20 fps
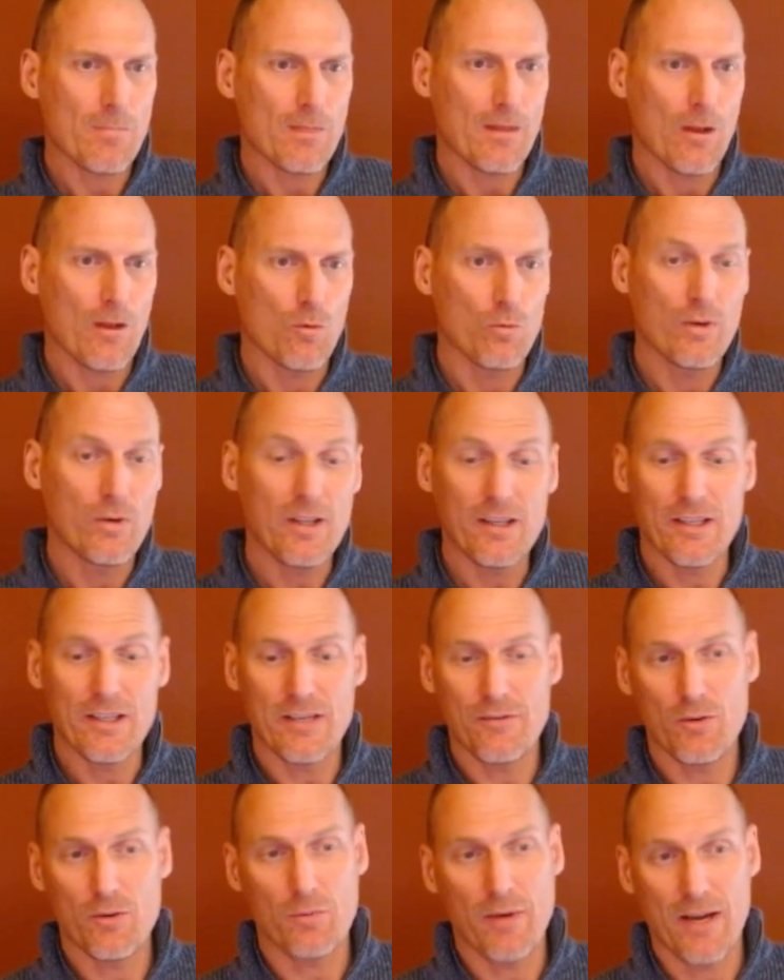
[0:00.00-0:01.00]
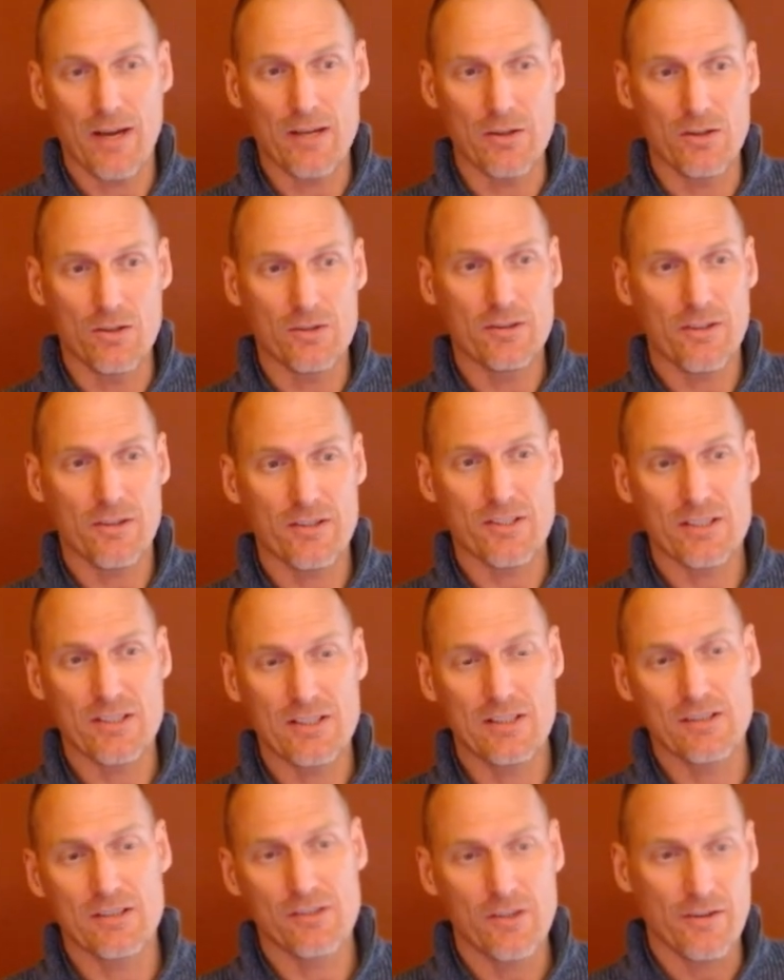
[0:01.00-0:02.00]
Really, if you're brand new to the
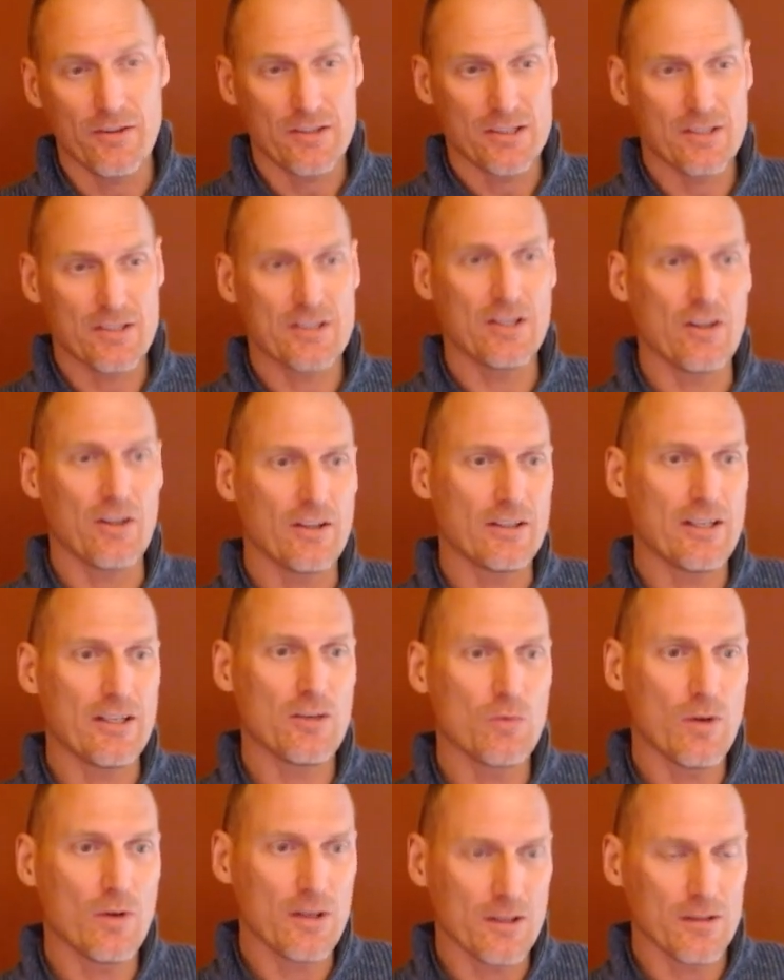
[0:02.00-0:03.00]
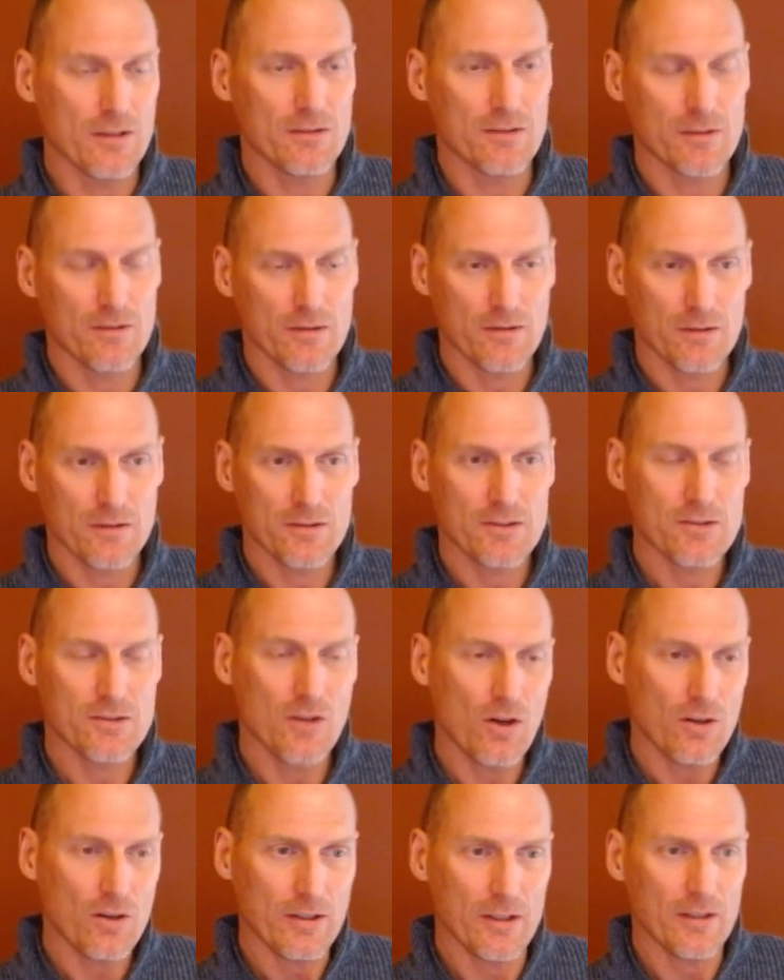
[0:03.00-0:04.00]
Sicilian and you want to
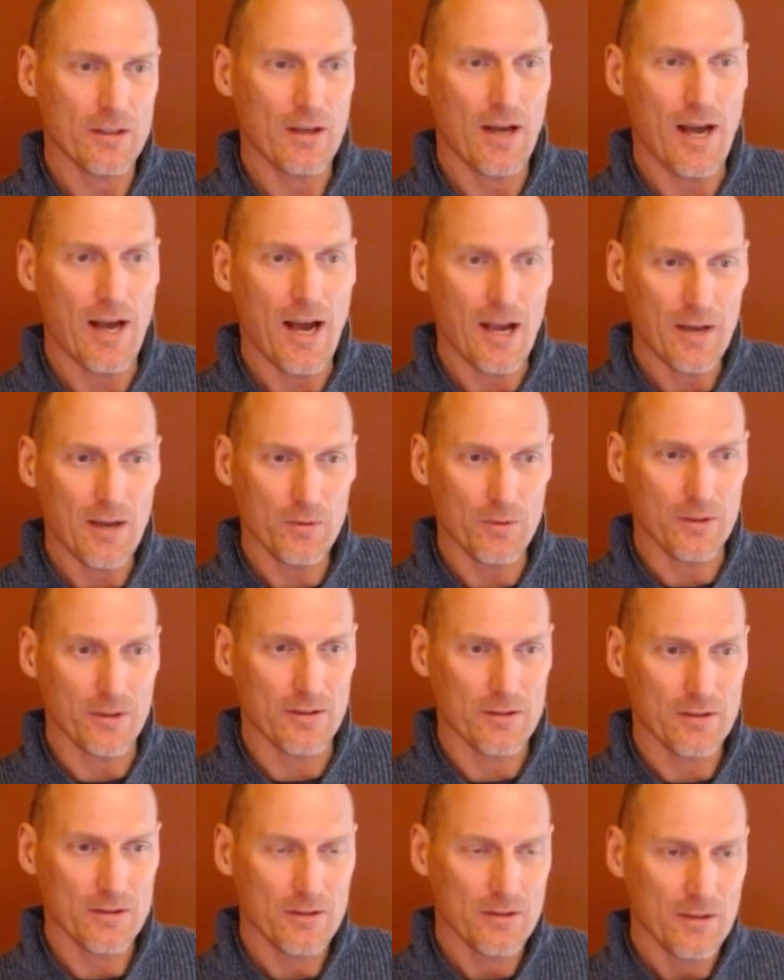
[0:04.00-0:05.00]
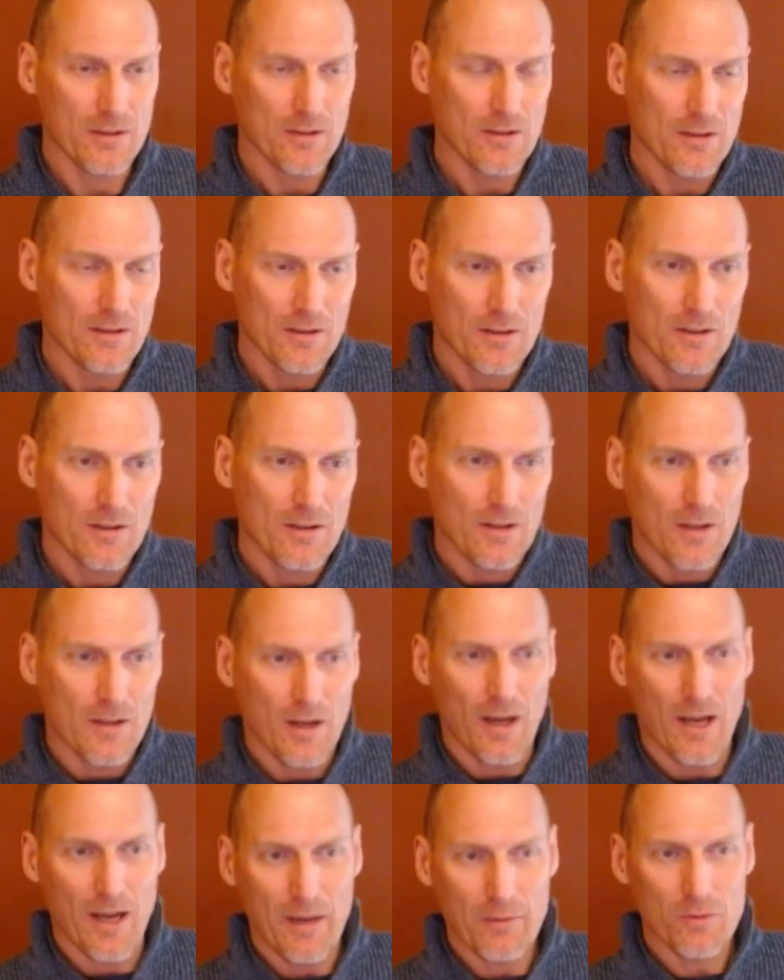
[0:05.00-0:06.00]
start it, I would
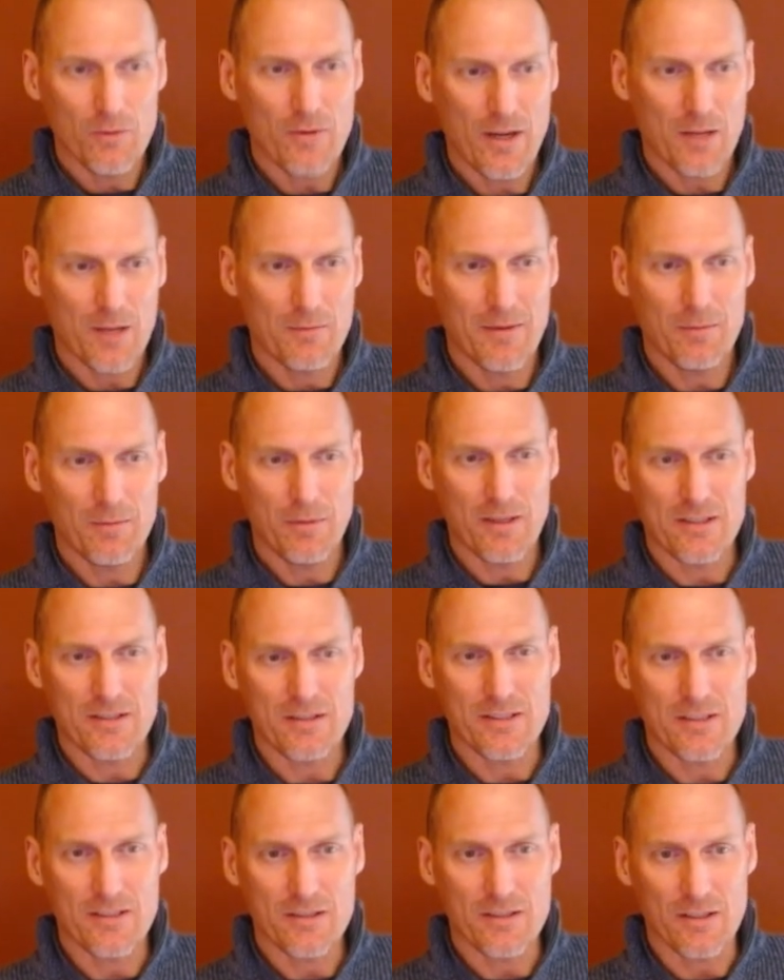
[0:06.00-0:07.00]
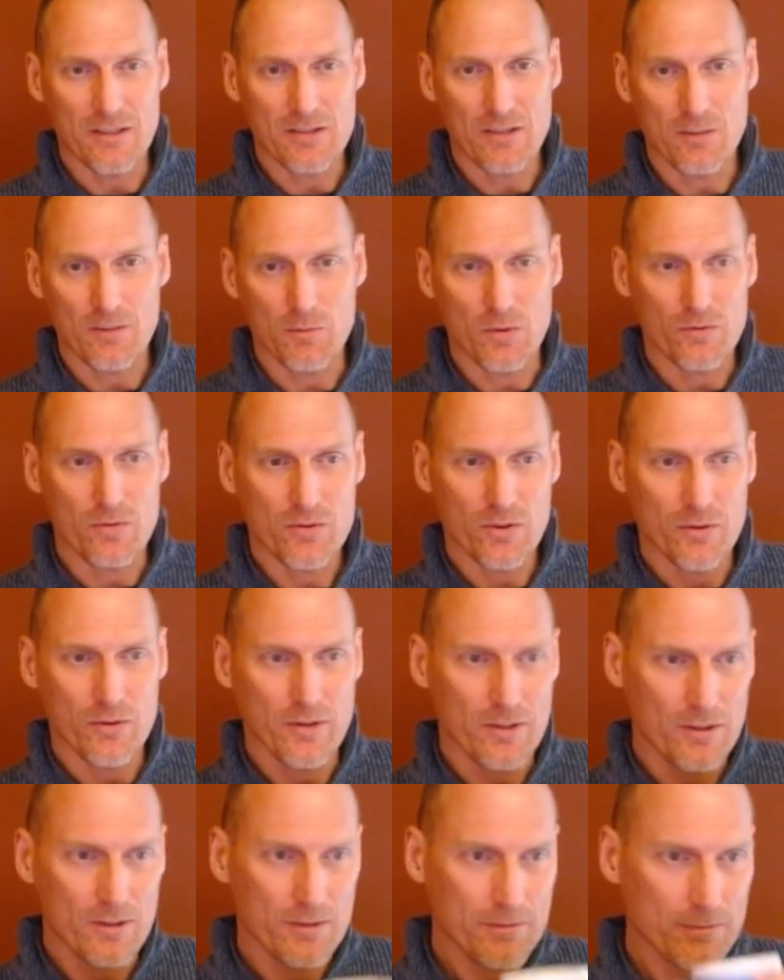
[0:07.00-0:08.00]
recommend playing d6 on move 2
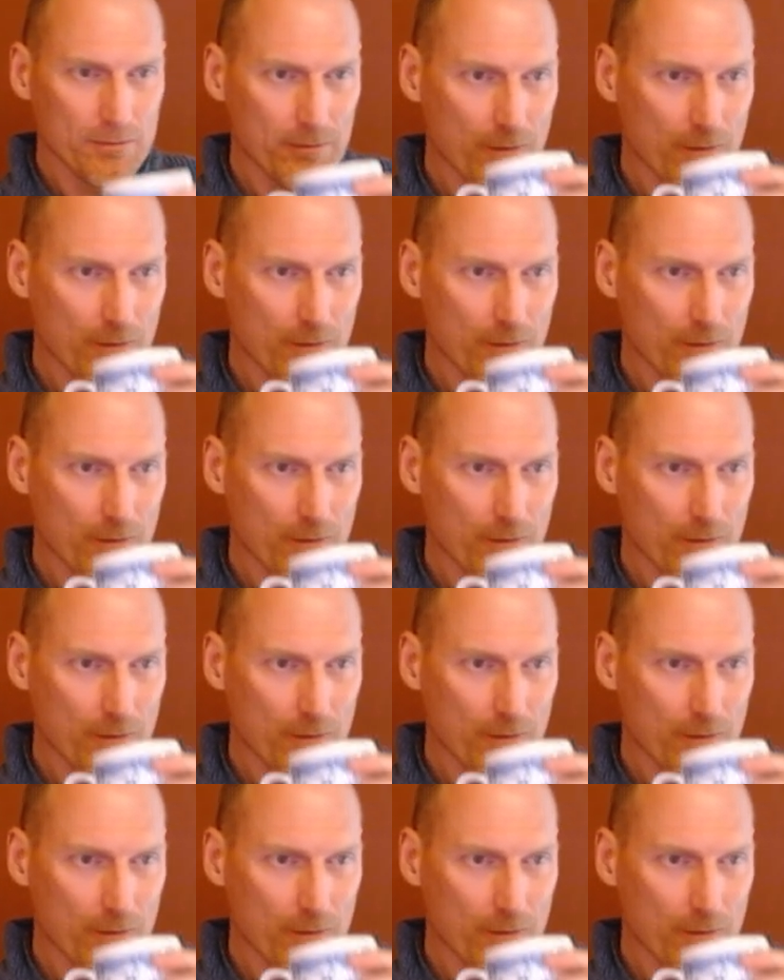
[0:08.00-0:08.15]
here.